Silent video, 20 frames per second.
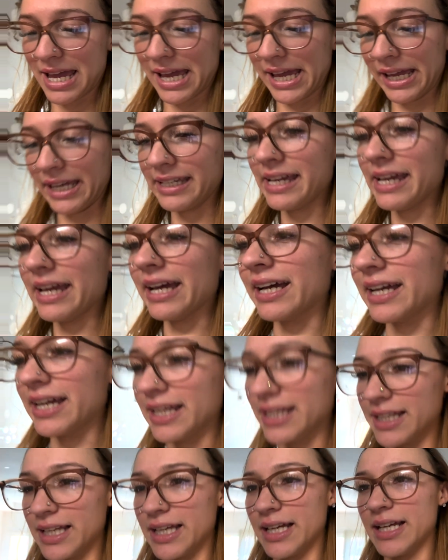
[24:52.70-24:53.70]
yeah,
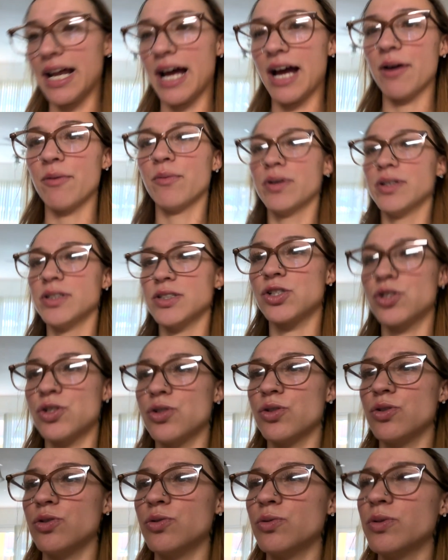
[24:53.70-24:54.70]
and then I went
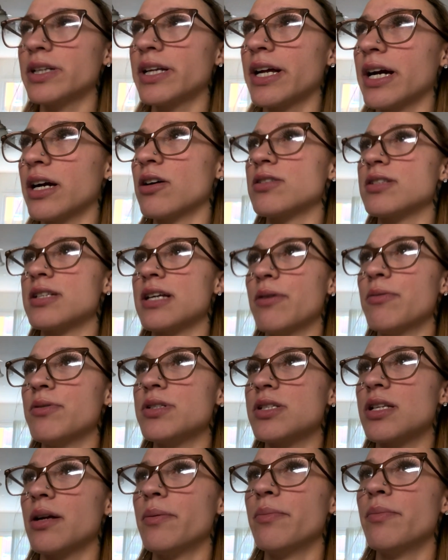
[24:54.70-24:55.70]
to, where did I go to? I went
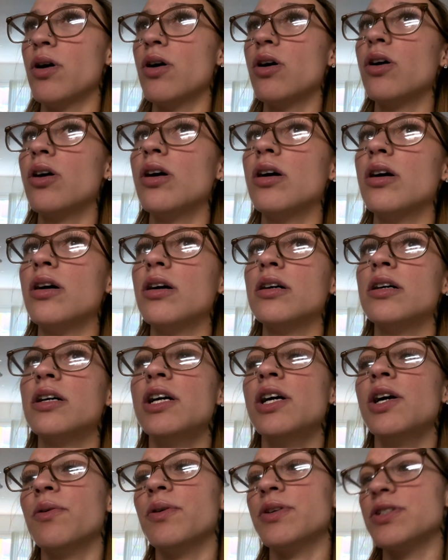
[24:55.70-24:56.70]
to the mall.
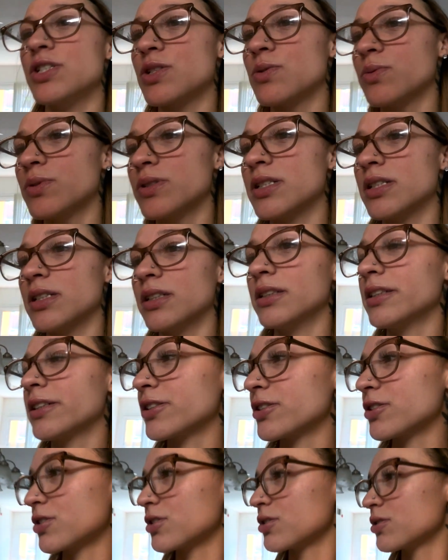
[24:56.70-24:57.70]
We just went to the
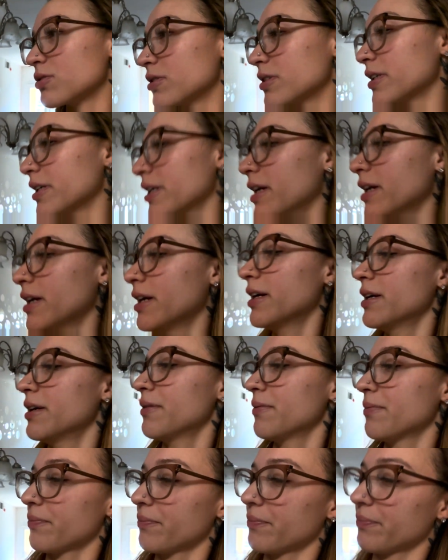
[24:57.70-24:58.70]
liquor store,
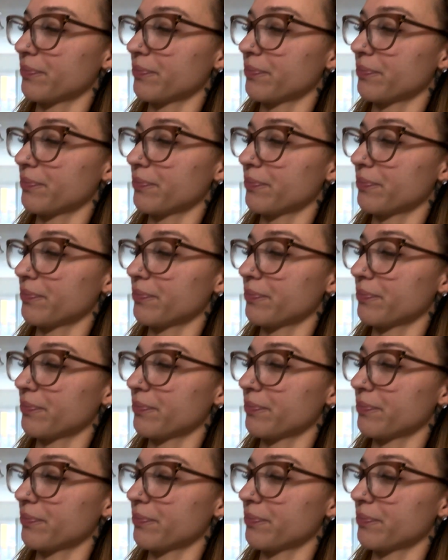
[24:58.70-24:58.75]
and...